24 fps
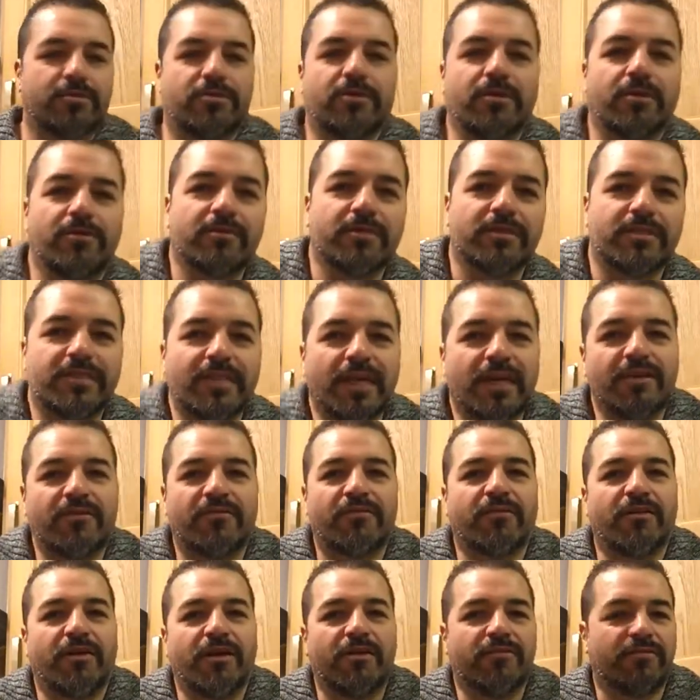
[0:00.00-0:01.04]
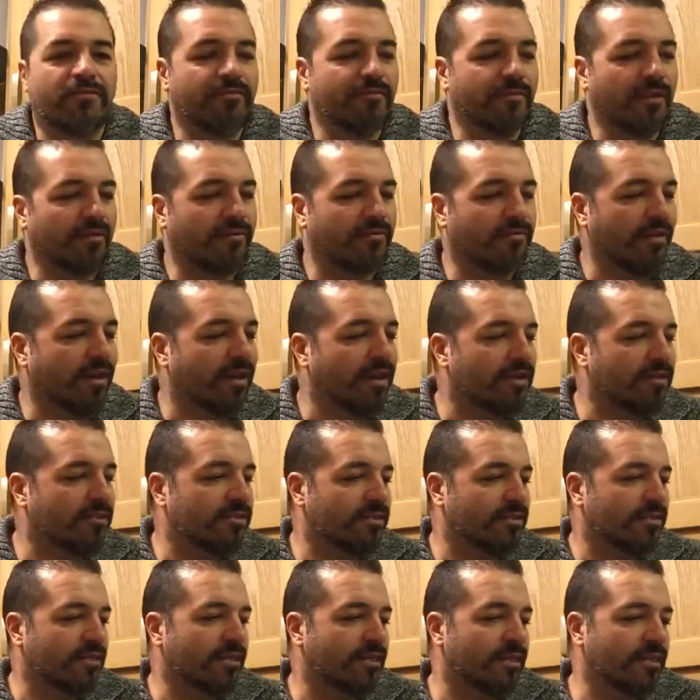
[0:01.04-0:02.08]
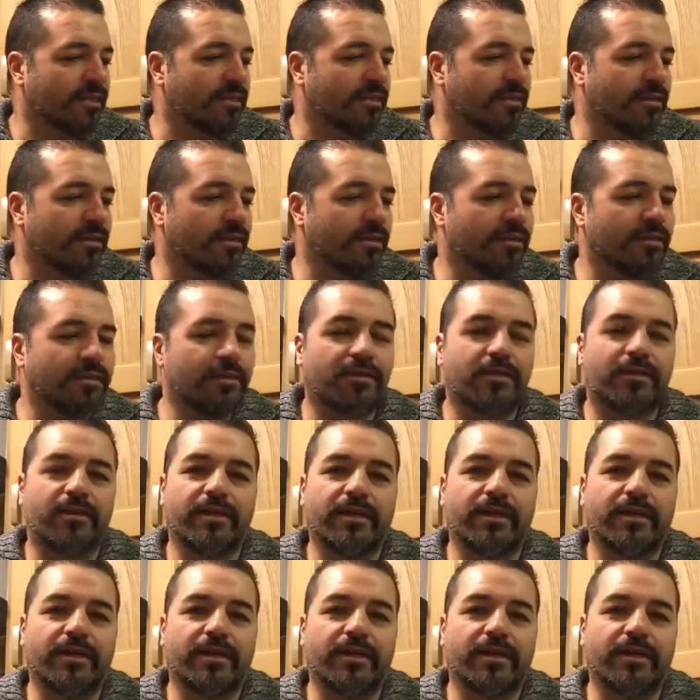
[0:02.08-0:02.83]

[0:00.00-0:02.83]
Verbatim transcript: So it's day five of my fast, and uh,